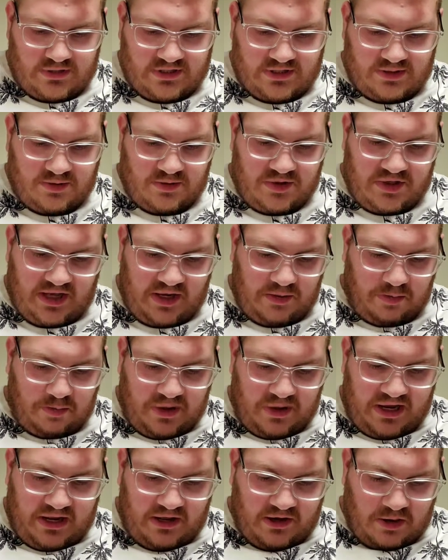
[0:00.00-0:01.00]
was
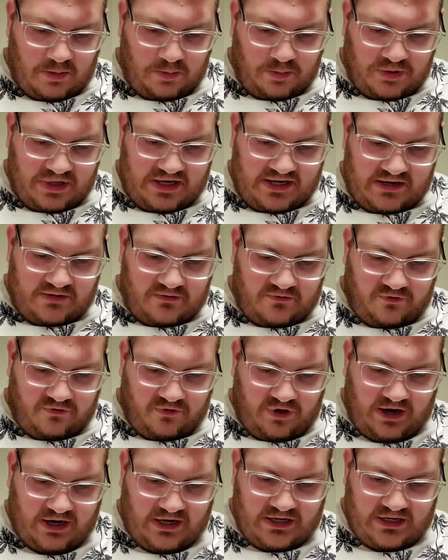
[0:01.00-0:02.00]
like being a complete
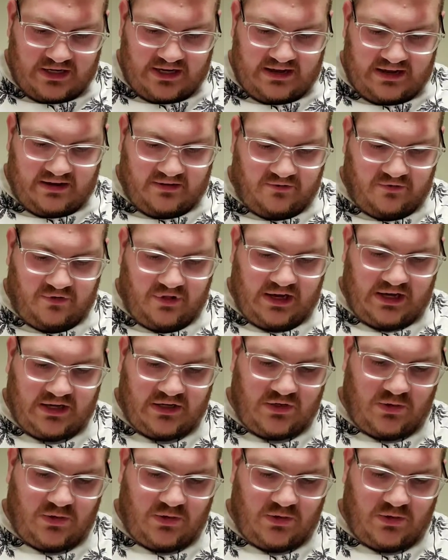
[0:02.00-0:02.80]
fucking dick for